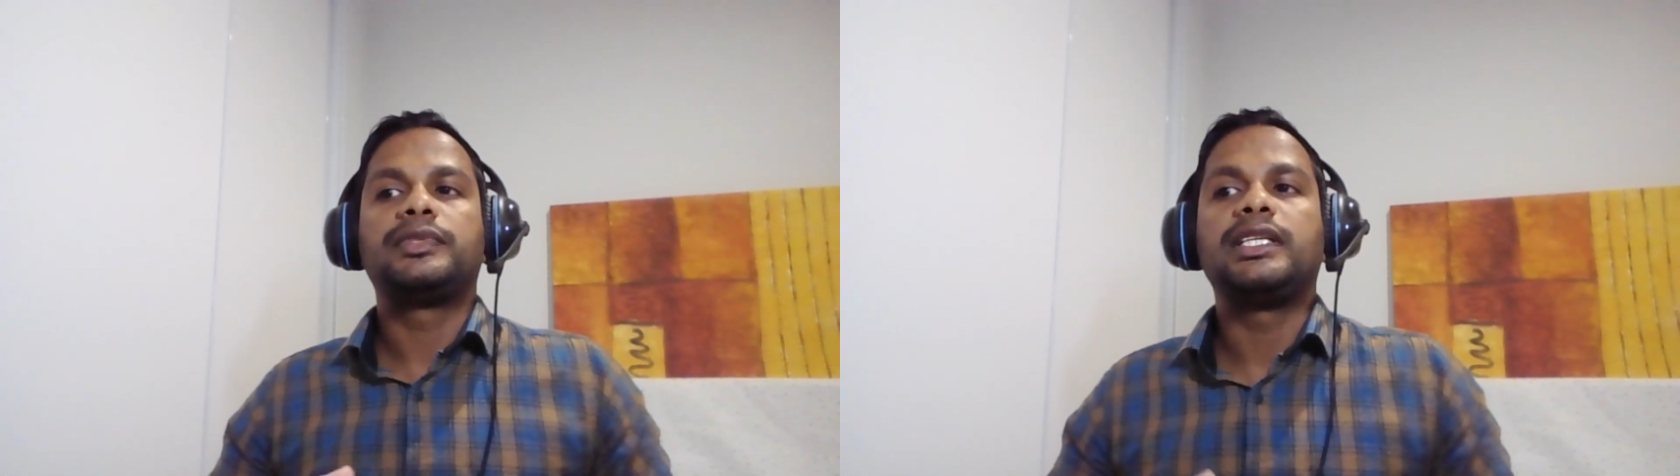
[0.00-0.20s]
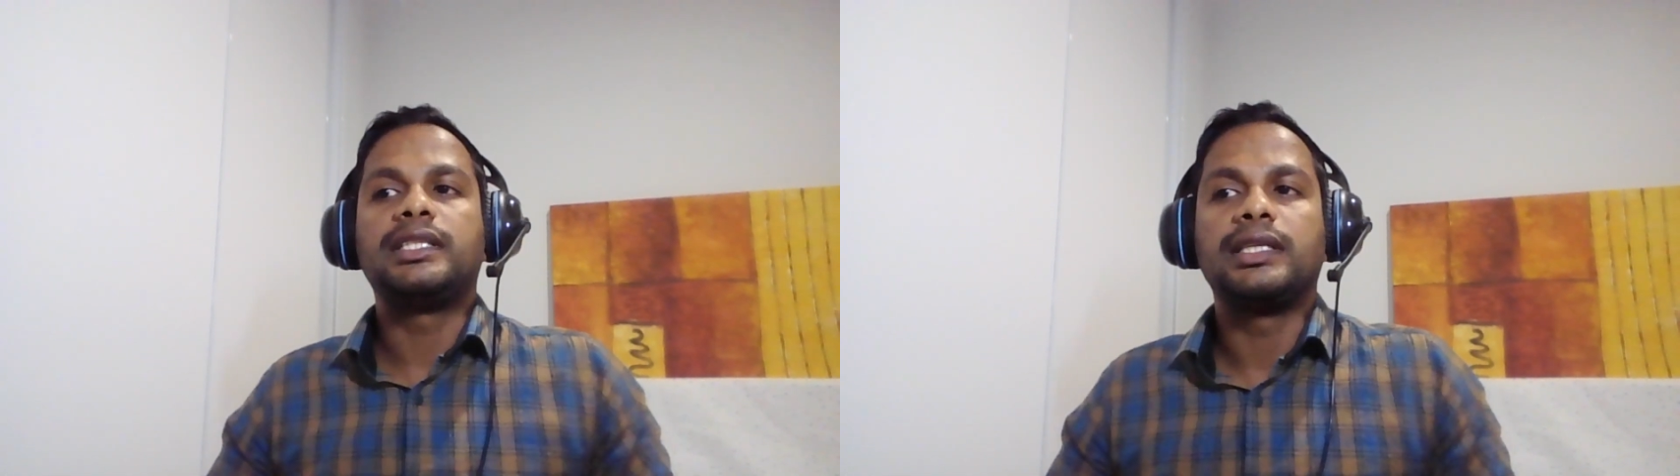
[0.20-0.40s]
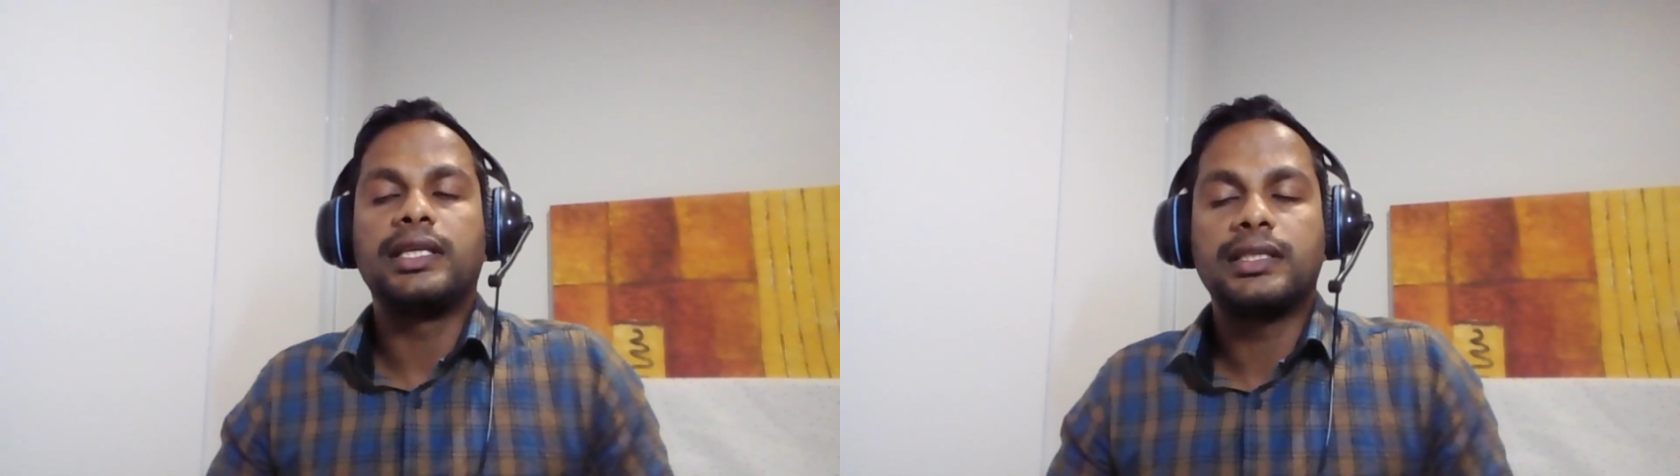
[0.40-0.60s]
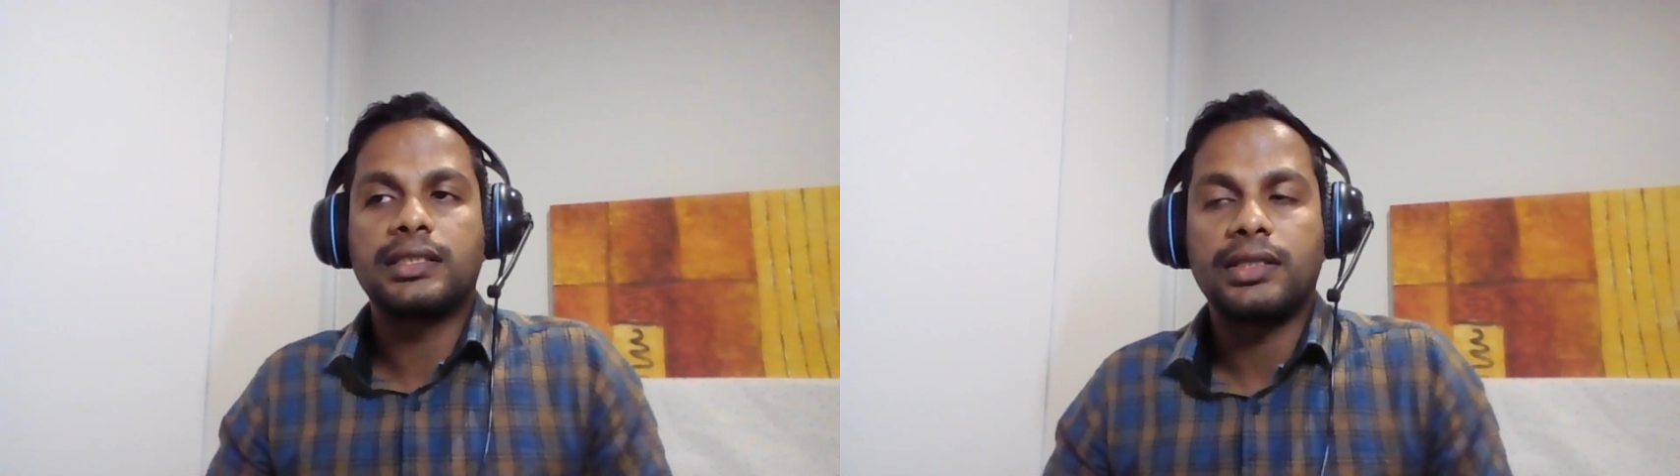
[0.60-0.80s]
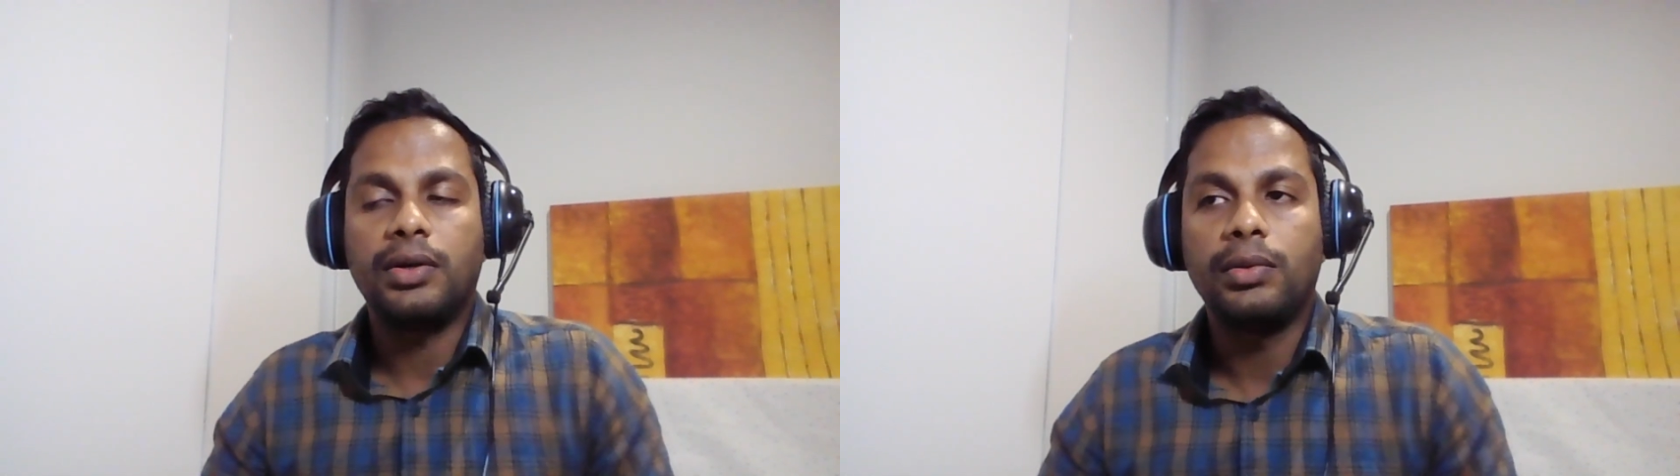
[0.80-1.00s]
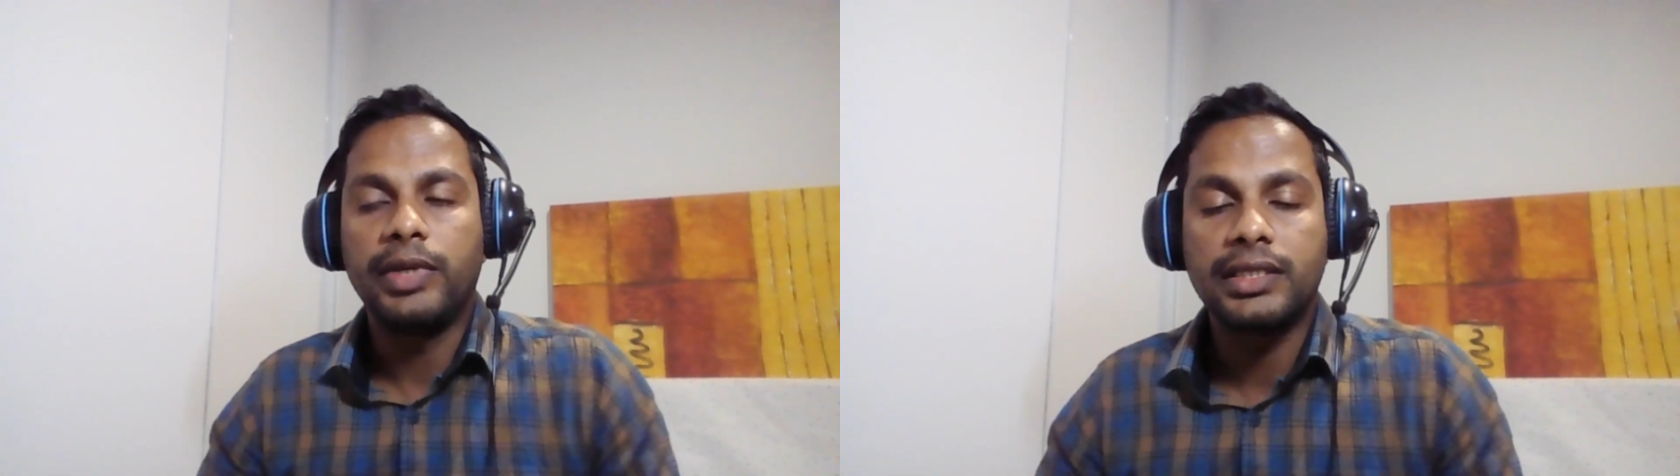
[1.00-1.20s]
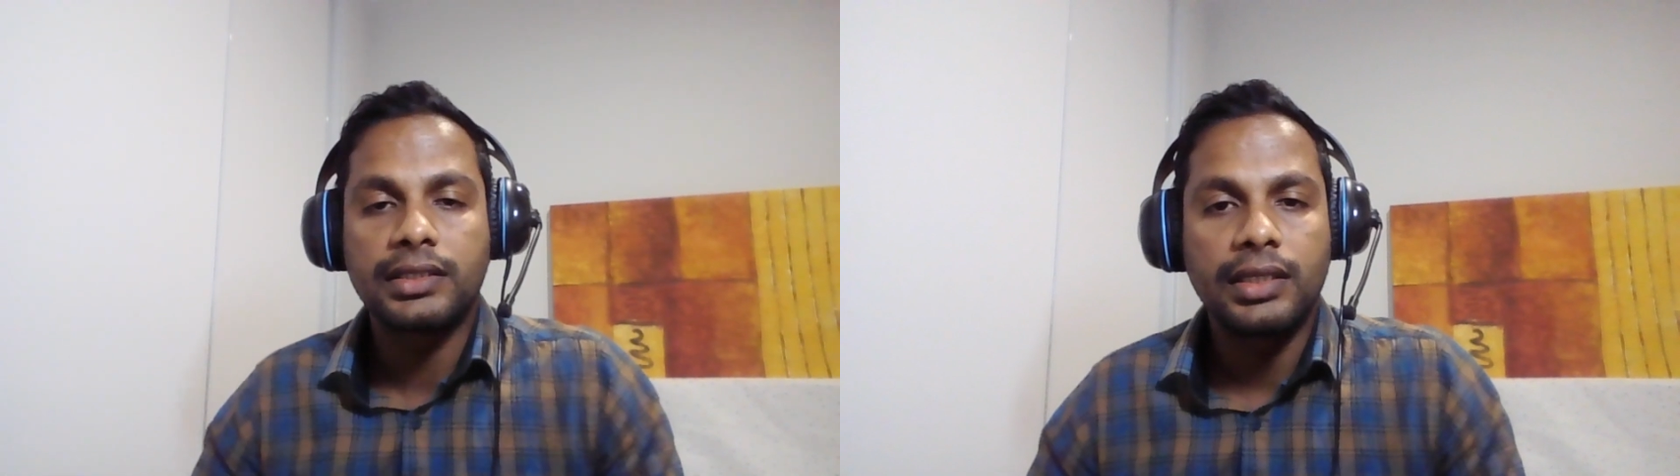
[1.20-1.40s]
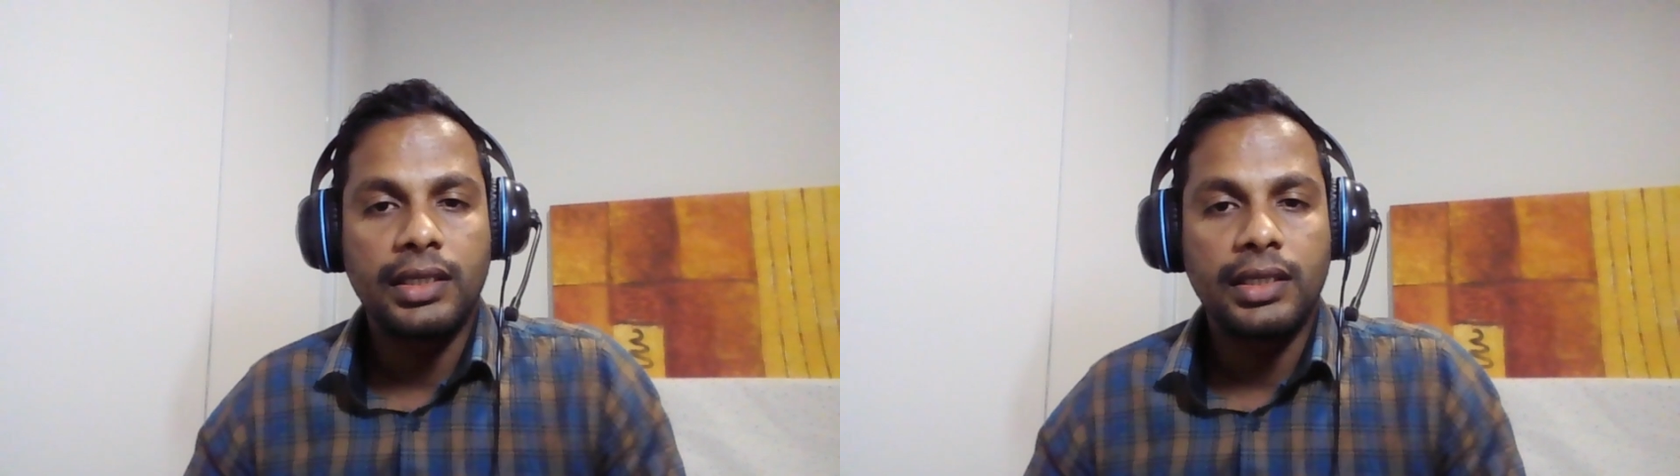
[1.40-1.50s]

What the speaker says: teaching is always